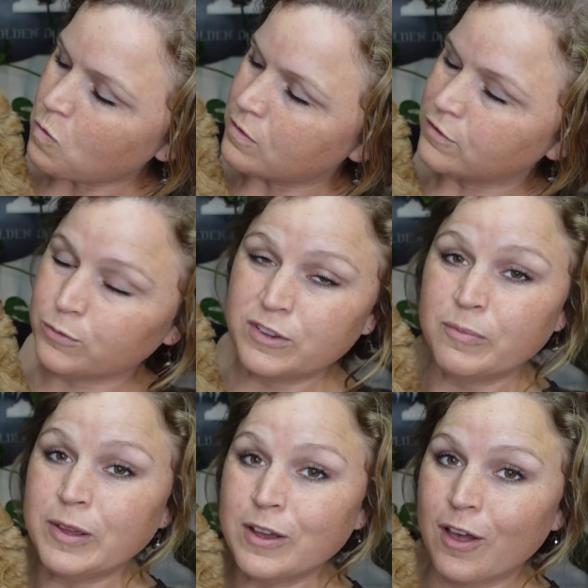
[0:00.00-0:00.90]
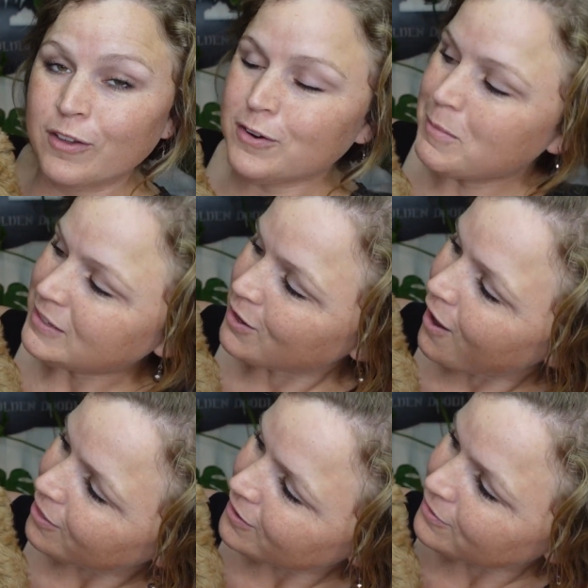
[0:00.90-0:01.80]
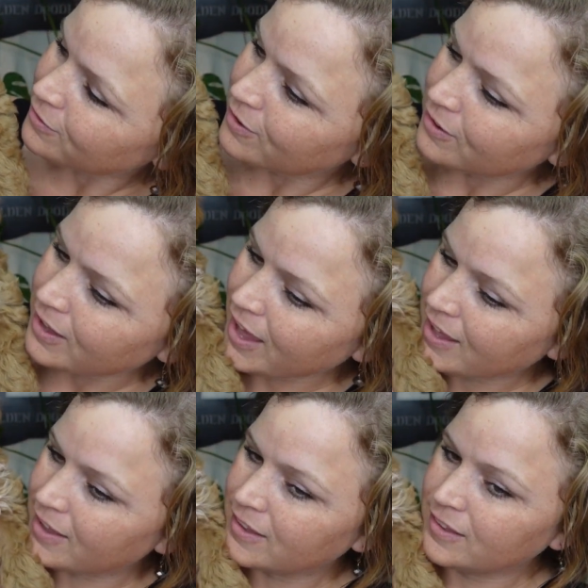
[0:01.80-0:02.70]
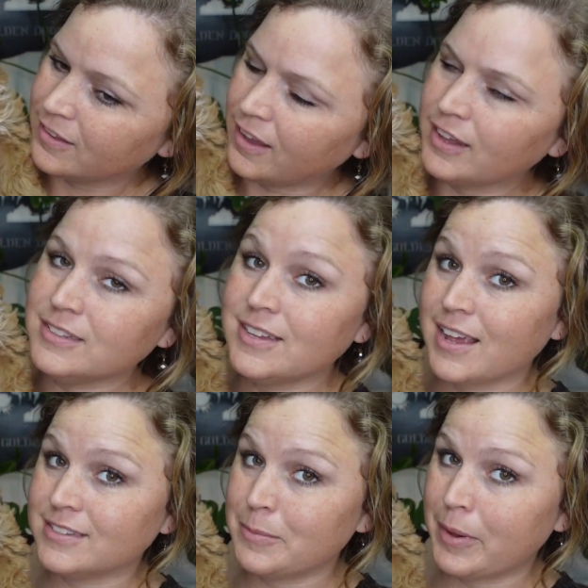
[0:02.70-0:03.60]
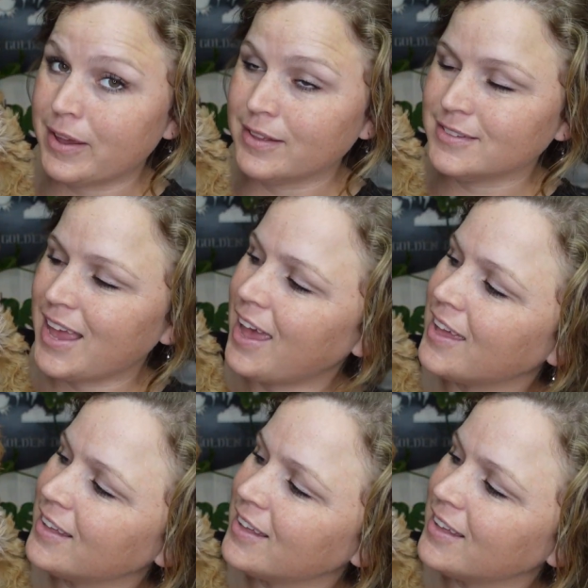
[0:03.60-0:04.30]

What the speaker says: So we've been calling her Miss Olive. Hey, and Sassy Pants. Hey.